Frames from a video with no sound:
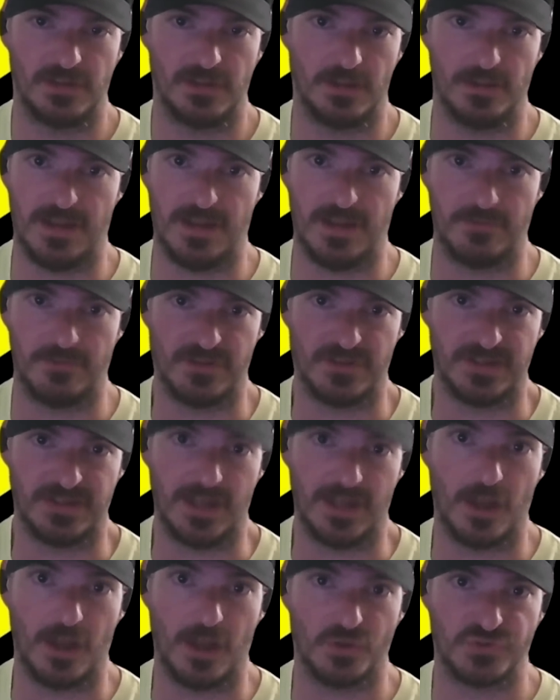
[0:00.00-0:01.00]
uh,
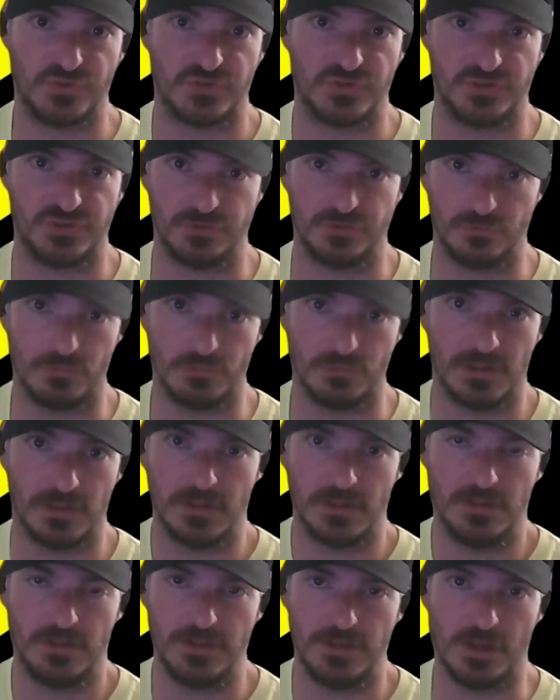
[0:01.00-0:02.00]
everything else to
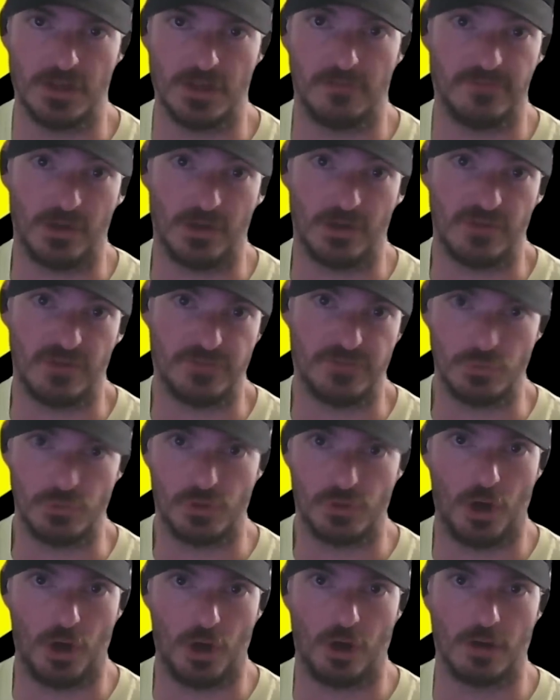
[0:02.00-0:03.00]
you know very
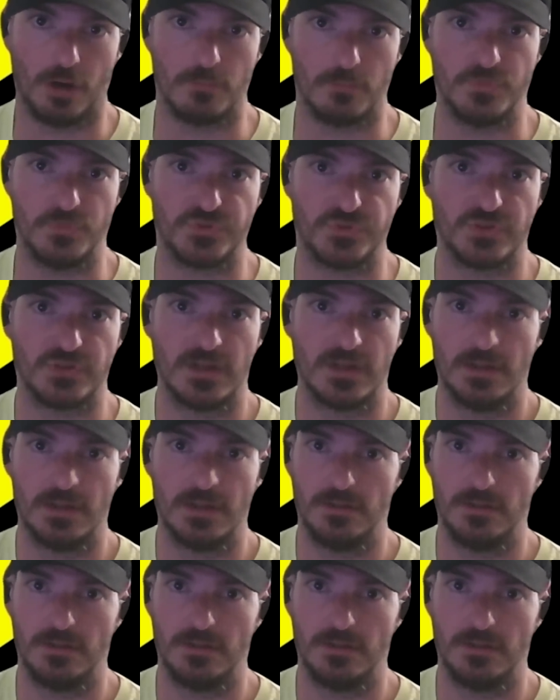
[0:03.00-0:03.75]
few carbs,